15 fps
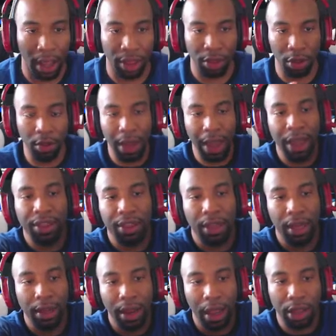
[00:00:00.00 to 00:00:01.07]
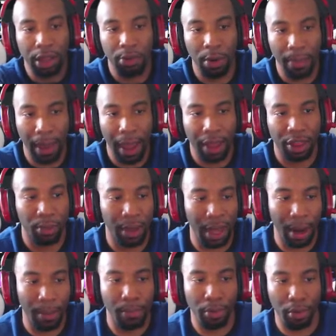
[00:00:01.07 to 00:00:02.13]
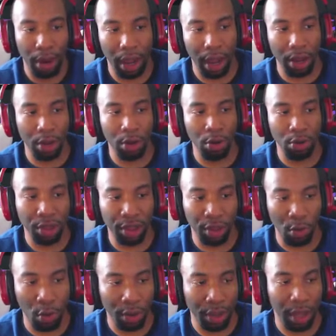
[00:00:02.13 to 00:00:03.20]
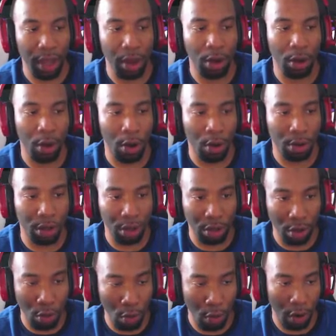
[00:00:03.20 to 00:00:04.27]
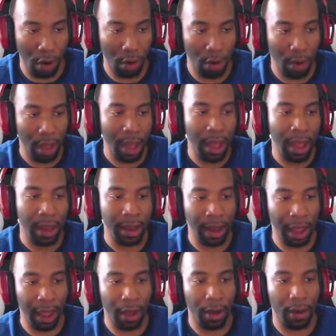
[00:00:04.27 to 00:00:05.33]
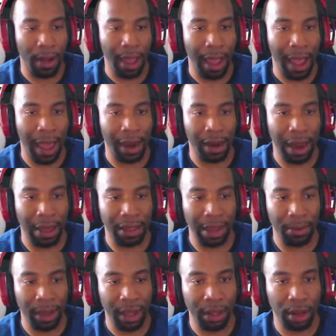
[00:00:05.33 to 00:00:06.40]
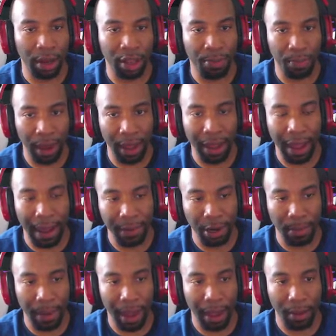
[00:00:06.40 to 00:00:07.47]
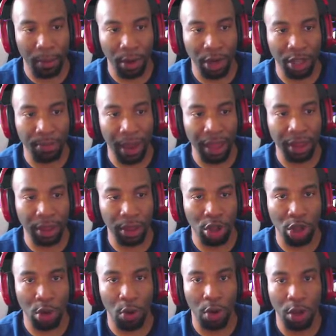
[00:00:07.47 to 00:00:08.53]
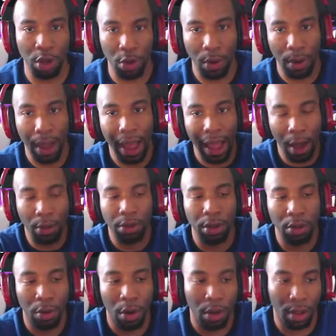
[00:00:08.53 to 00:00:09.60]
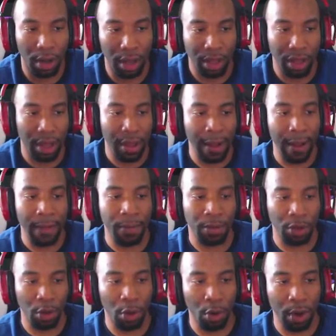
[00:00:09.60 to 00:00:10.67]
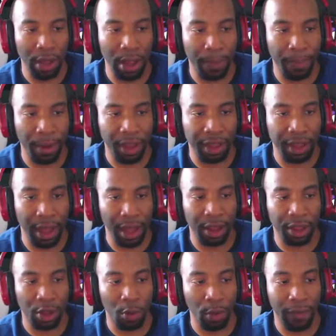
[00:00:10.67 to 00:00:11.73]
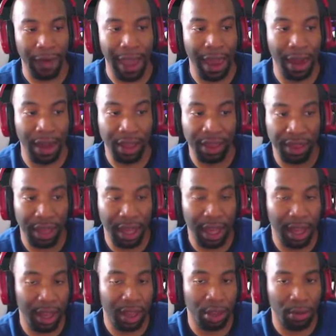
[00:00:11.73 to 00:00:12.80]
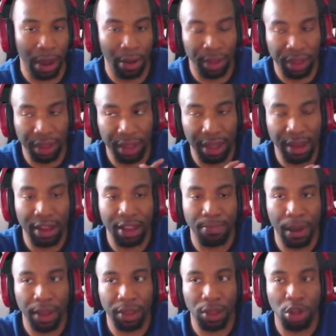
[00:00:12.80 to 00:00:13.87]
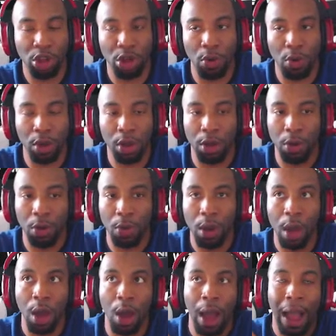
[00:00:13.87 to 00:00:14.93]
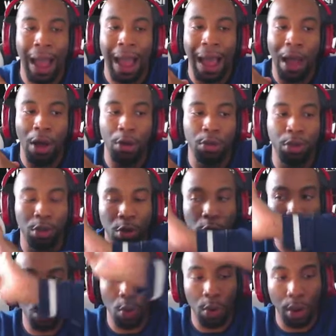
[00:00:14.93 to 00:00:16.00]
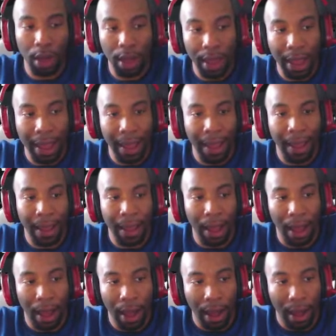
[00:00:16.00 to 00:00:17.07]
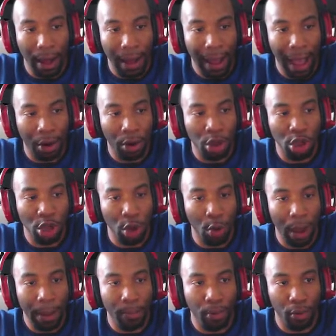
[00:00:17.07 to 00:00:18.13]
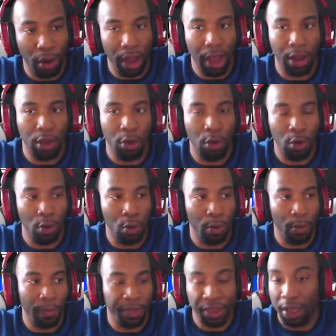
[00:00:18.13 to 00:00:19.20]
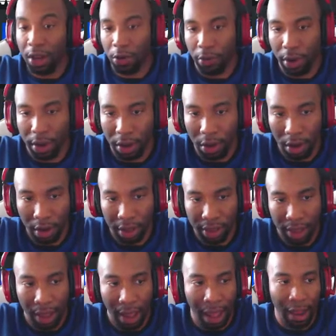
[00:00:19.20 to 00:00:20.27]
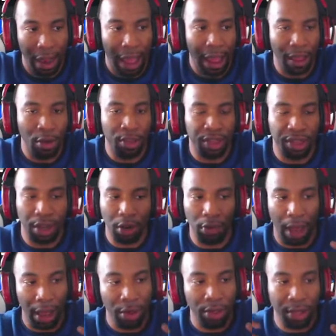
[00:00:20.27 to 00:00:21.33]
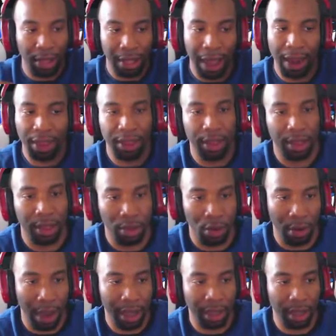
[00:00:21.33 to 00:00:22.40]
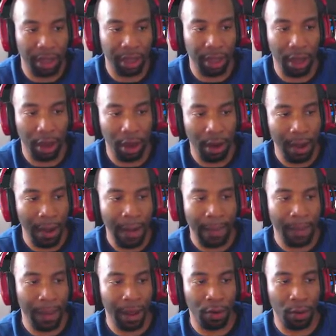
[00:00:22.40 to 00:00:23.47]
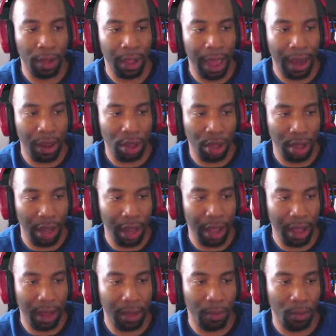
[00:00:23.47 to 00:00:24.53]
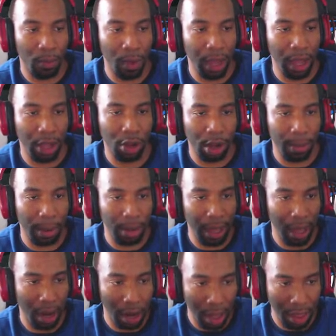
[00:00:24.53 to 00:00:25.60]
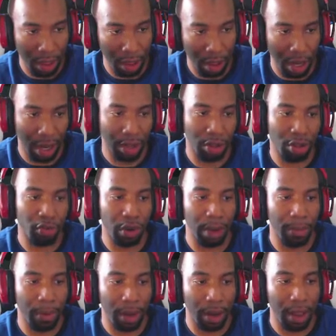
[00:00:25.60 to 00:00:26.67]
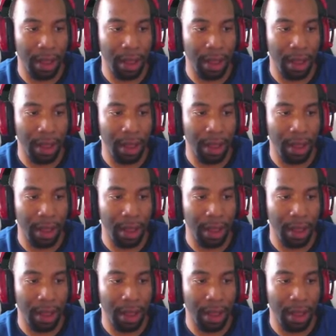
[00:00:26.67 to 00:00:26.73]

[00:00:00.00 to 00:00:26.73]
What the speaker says: so you guys see it now. So we're back. So we got a brand new source here called tutorial. Now, how did I was able to get the display capture back, which is basically showing you how to do all of this. So you go hit the plus sign. So we've added a scene. So now a scene is basically showing you how to show a brand new scenery. You know what I'm saying? I use scenery. I use a lot of scenes, as you guys can see here. I do a lot of shit, and we can talk about that on another stream. But